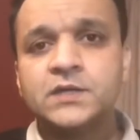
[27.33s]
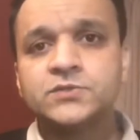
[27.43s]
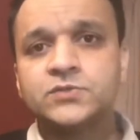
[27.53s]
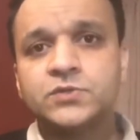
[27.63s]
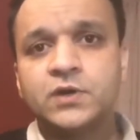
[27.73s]

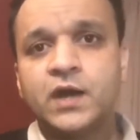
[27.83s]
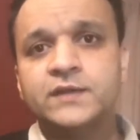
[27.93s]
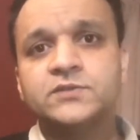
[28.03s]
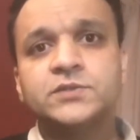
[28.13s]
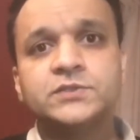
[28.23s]
So I
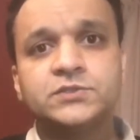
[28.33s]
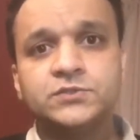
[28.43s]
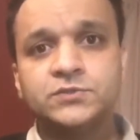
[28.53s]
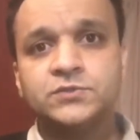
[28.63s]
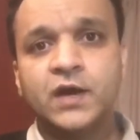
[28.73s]
thought
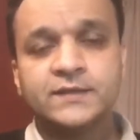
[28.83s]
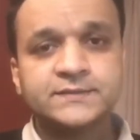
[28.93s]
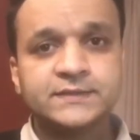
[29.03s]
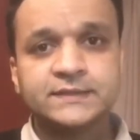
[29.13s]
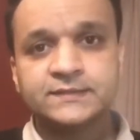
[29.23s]
to
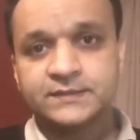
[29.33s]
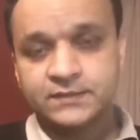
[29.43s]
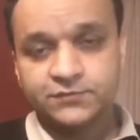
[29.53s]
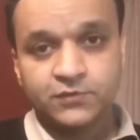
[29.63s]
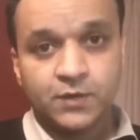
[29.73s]
answer this in
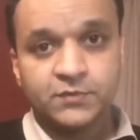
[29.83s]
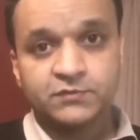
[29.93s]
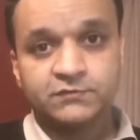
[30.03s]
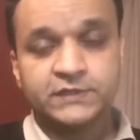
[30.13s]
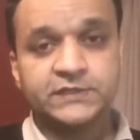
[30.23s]
the form
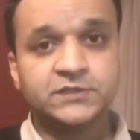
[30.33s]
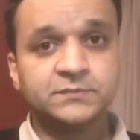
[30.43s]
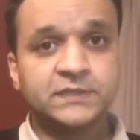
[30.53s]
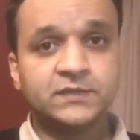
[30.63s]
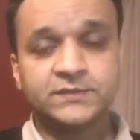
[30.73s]
of a video
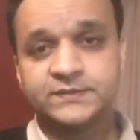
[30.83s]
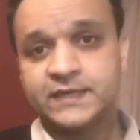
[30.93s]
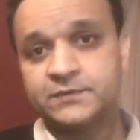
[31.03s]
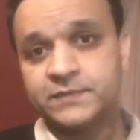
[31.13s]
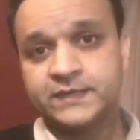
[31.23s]
because
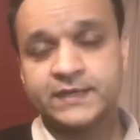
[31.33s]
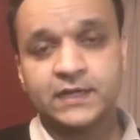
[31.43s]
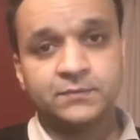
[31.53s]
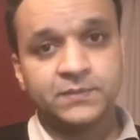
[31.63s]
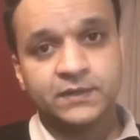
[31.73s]
that might
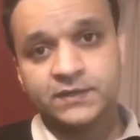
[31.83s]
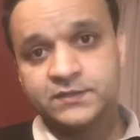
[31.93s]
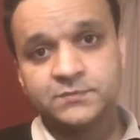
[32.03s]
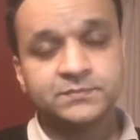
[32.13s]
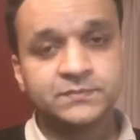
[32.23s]
help
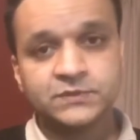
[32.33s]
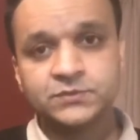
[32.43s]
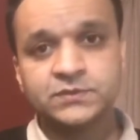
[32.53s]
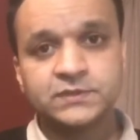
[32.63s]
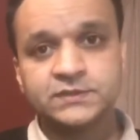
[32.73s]
other
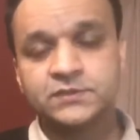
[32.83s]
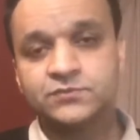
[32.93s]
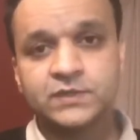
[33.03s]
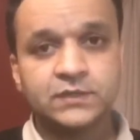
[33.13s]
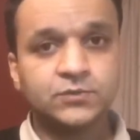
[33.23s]
students
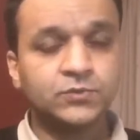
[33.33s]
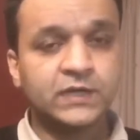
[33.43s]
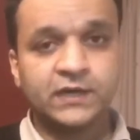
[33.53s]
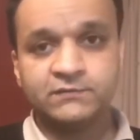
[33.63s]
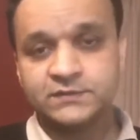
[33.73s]
as well who
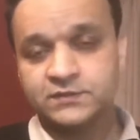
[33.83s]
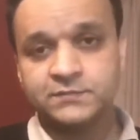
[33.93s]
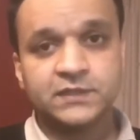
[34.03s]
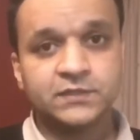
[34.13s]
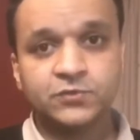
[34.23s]
have a
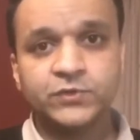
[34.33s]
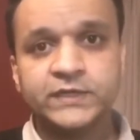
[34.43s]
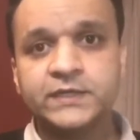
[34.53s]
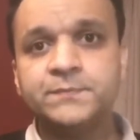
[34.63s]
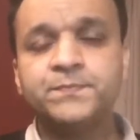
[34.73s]
similar
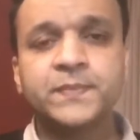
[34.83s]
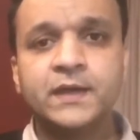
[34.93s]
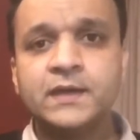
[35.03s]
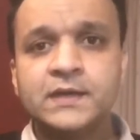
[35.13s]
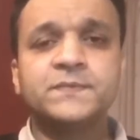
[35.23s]
query.
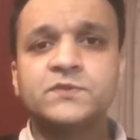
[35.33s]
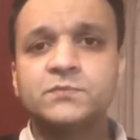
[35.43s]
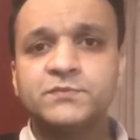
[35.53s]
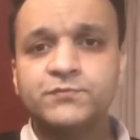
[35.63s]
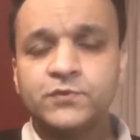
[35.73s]
So
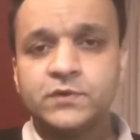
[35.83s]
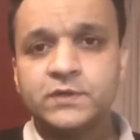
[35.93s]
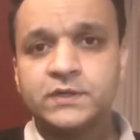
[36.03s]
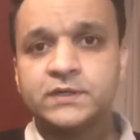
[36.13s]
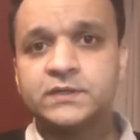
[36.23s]

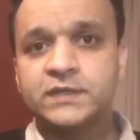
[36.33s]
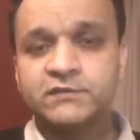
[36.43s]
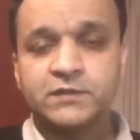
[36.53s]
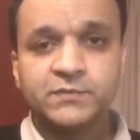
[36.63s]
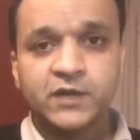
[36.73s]
before
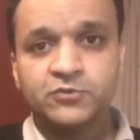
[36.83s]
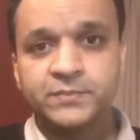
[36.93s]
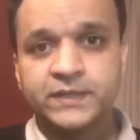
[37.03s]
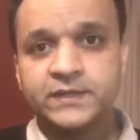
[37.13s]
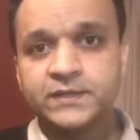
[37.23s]
giving my
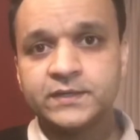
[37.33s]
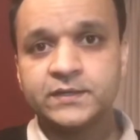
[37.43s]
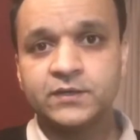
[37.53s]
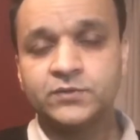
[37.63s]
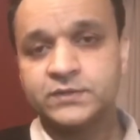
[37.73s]

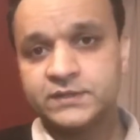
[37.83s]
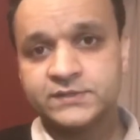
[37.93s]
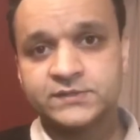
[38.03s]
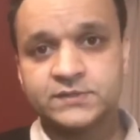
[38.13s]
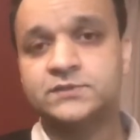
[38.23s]
opinion on
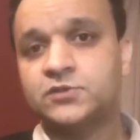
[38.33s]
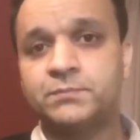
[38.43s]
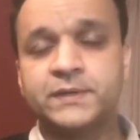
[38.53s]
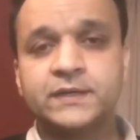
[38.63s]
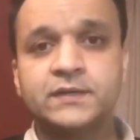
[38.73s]
this
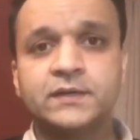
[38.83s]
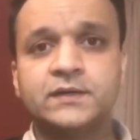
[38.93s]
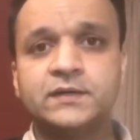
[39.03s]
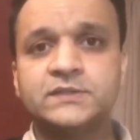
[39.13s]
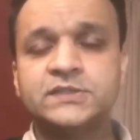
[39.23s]
topic,
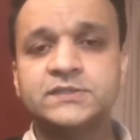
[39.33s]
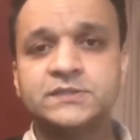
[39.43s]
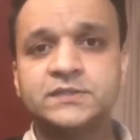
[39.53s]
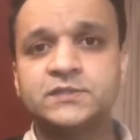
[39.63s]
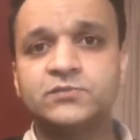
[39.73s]

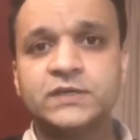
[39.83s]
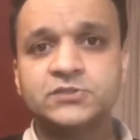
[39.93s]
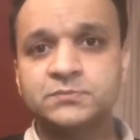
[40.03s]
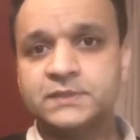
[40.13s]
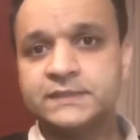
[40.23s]
just a request
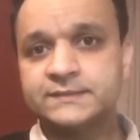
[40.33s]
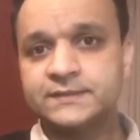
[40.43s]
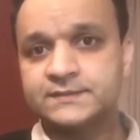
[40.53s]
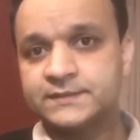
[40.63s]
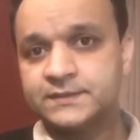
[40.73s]
to please
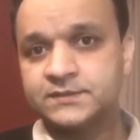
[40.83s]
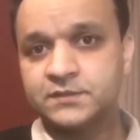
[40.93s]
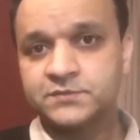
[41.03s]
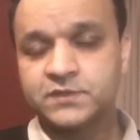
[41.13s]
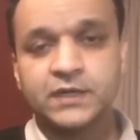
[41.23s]
consider
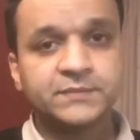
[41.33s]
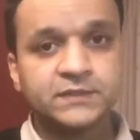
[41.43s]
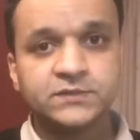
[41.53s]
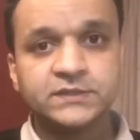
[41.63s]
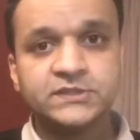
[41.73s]
subscribing
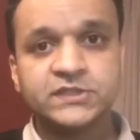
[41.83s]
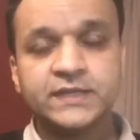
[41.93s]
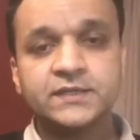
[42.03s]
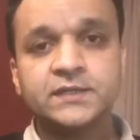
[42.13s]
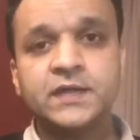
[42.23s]
to this
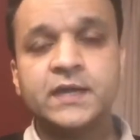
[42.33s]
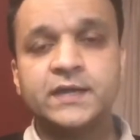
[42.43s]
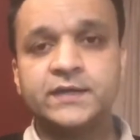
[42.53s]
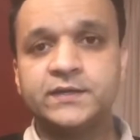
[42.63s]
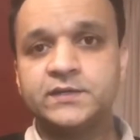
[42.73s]
channel
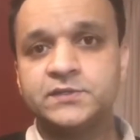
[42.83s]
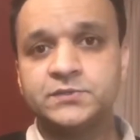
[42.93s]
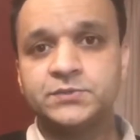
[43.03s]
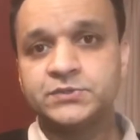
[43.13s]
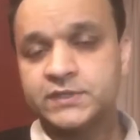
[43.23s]
in order
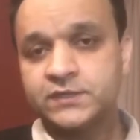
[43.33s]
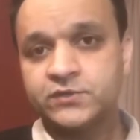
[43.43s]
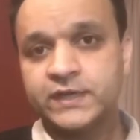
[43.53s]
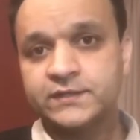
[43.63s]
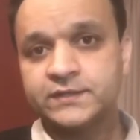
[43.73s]
to stay
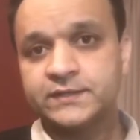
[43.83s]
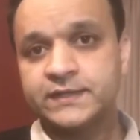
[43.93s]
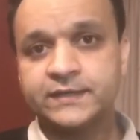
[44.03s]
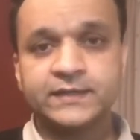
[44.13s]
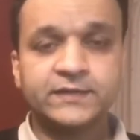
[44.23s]
connected
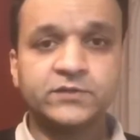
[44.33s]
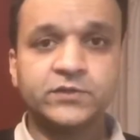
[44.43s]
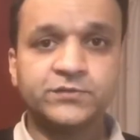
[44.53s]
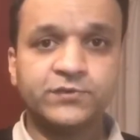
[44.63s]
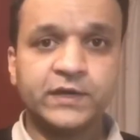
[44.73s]
and get
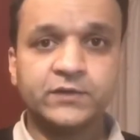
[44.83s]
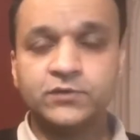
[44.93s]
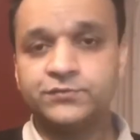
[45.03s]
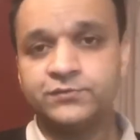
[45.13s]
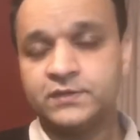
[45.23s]
notified
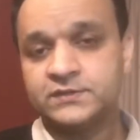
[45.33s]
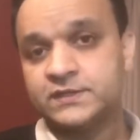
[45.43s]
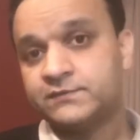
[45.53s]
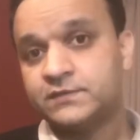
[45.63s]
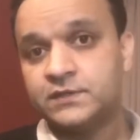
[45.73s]
of
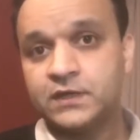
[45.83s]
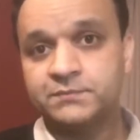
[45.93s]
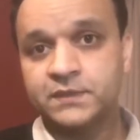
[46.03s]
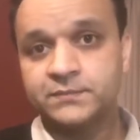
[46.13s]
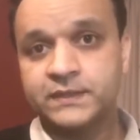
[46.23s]
several
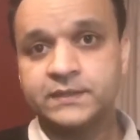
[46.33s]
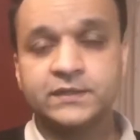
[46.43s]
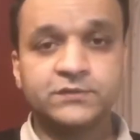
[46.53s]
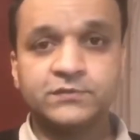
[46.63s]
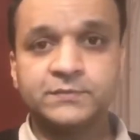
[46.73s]
upcoming
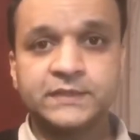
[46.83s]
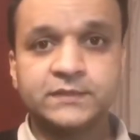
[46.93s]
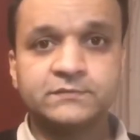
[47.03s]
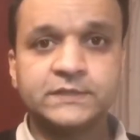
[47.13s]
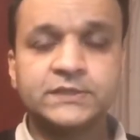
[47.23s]

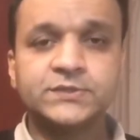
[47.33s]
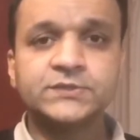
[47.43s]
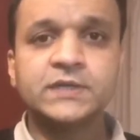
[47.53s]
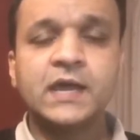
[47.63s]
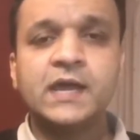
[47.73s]
informative
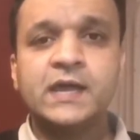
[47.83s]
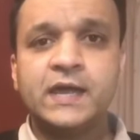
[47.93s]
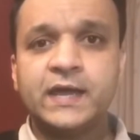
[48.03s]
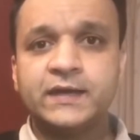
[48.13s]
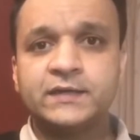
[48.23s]
videos.
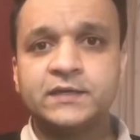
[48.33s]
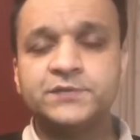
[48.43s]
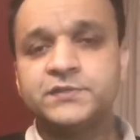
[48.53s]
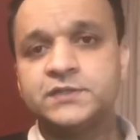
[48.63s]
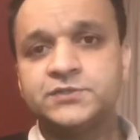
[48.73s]
And
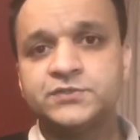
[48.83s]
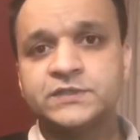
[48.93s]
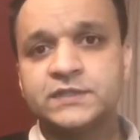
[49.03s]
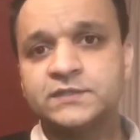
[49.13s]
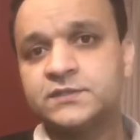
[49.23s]
if you're
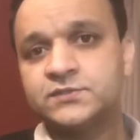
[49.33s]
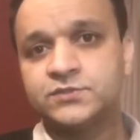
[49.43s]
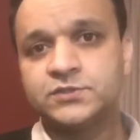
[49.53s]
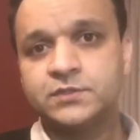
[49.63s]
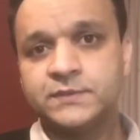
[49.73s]
using other
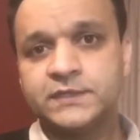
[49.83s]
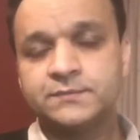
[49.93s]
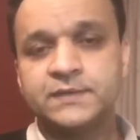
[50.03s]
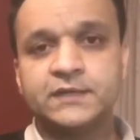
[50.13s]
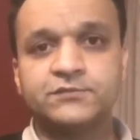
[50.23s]
social media
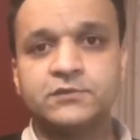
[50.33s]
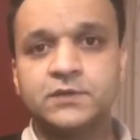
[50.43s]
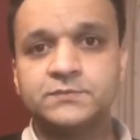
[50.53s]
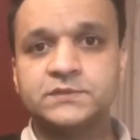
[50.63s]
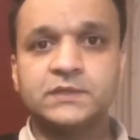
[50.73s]

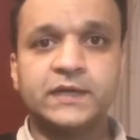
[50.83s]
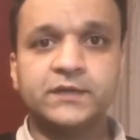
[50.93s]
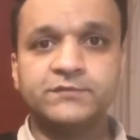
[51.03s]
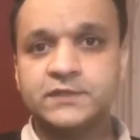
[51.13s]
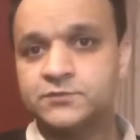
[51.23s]
platforms like
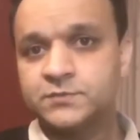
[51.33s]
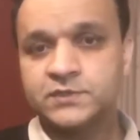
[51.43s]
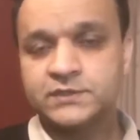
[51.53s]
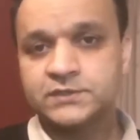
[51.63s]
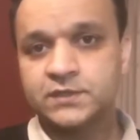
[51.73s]
Facebook,
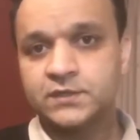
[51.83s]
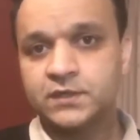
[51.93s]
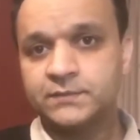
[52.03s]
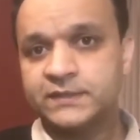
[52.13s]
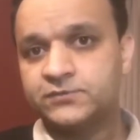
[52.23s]

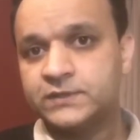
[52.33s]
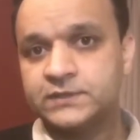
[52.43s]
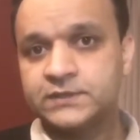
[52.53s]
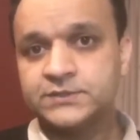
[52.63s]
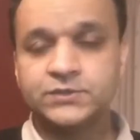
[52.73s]
Instagram, and
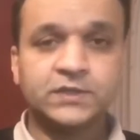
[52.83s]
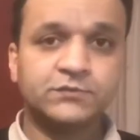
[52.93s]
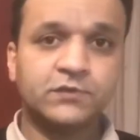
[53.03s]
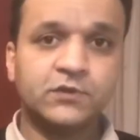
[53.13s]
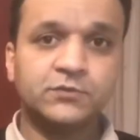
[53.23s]
Twitter, you can
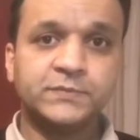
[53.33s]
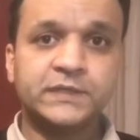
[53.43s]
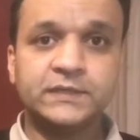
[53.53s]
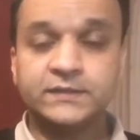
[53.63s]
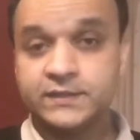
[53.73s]
follow
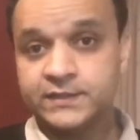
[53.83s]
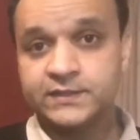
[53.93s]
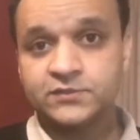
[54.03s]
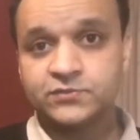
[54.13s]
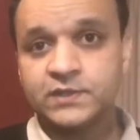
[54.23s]
me there
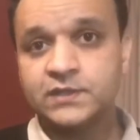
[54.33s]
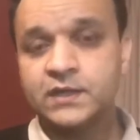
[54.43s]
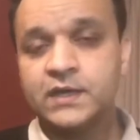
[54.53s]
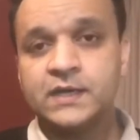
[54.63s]
as well.